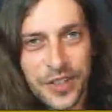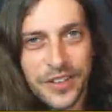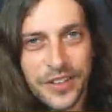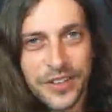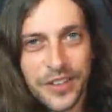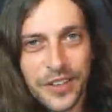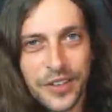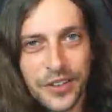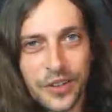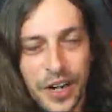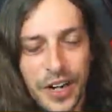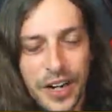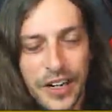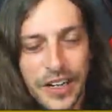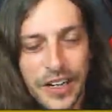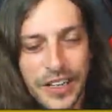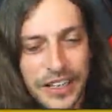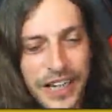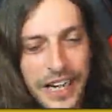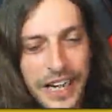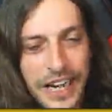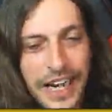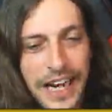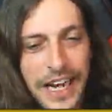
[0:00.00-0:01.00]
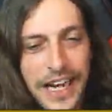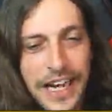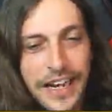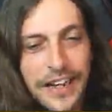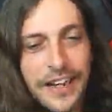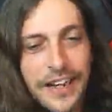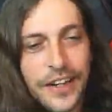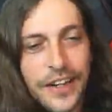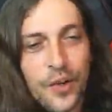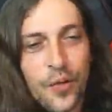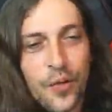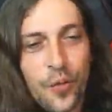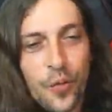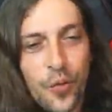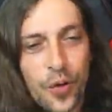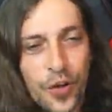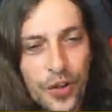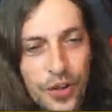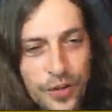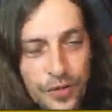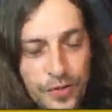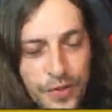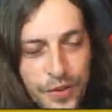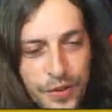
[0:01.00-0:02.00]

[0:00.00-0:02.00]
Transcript: the grind. And one of the